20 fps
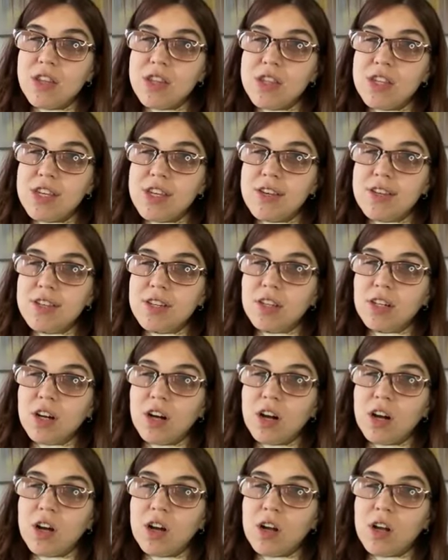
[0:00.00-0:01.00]
These are
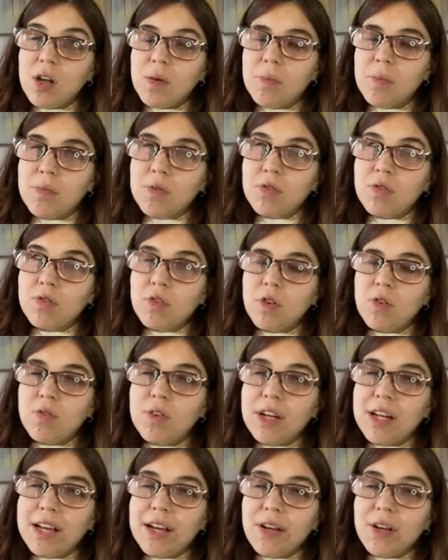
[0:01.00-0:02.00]
all
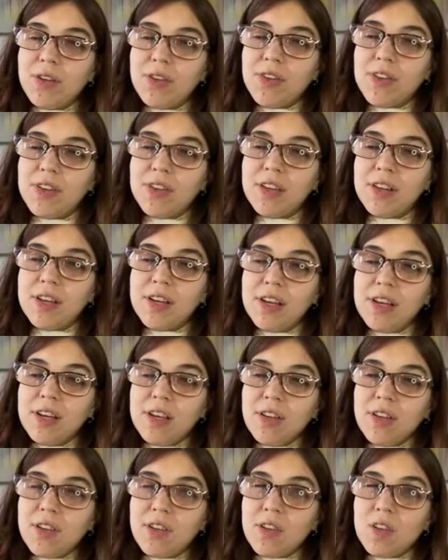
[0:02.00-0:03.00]
pronouns.
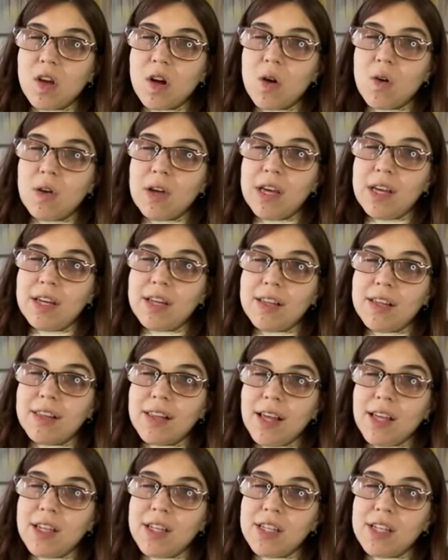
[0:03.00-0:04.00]
So in a
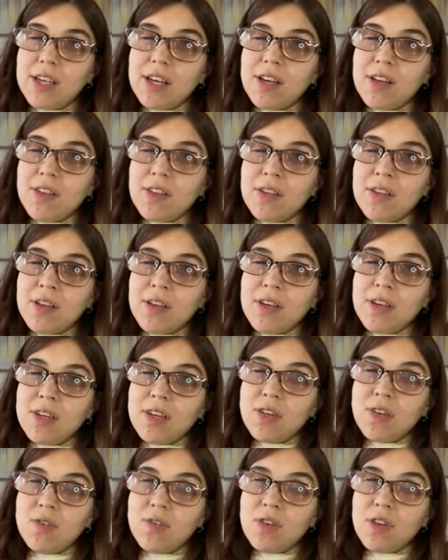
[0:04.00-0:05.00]
sentence,
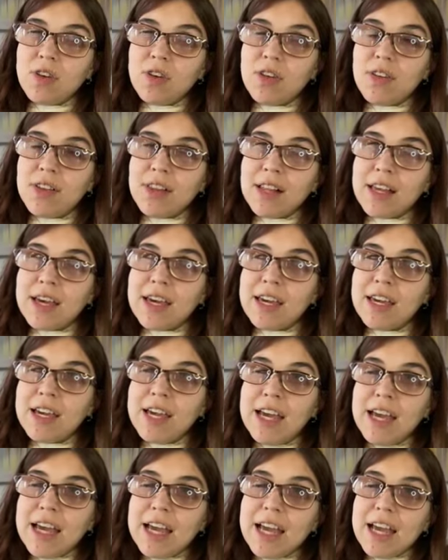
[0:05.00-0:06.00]
you could say,
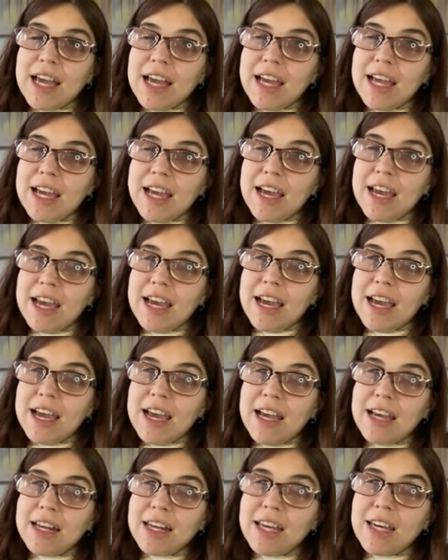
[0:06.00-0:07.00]

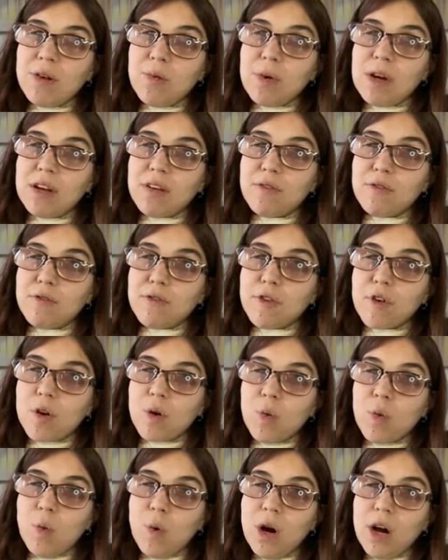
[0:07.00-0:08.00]
Annie went for
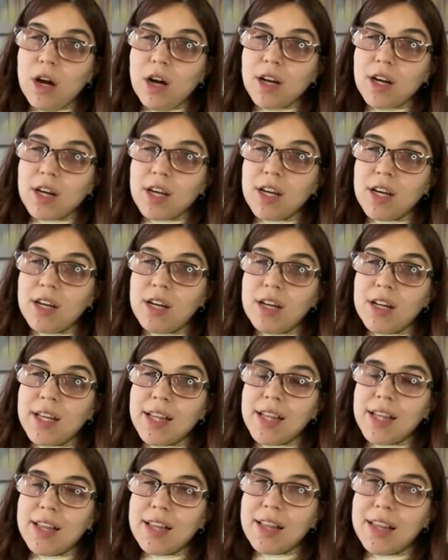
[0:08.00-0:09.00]
a walk.
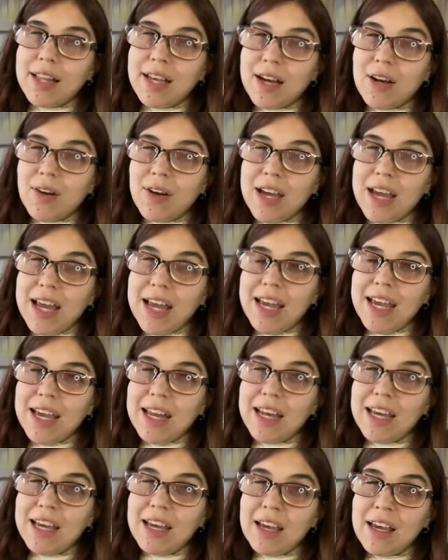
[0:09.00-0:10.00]
Now,
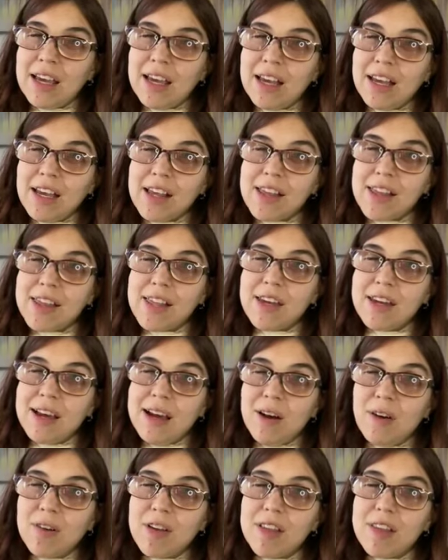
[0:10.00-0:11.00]
Annie is the
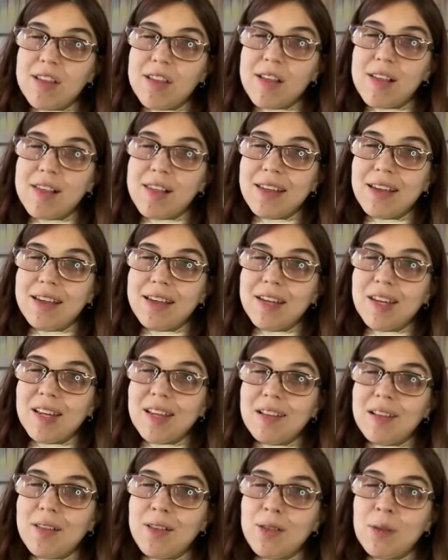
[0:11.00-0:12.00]
noun in this
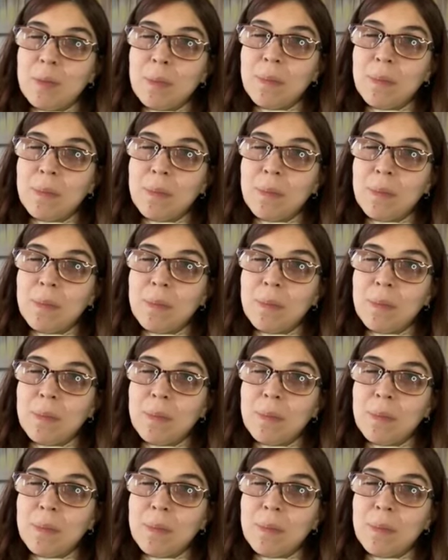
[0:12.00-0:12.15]
sentence.